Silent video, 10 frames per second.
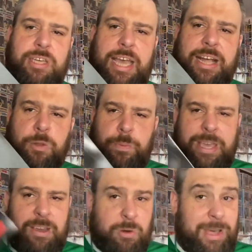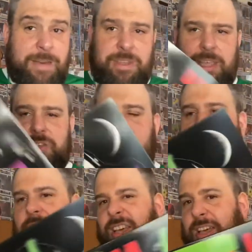LP or whatever this
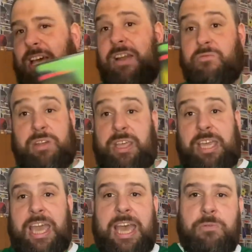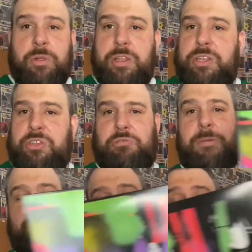is. I don't really care what the
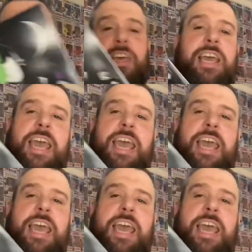description is.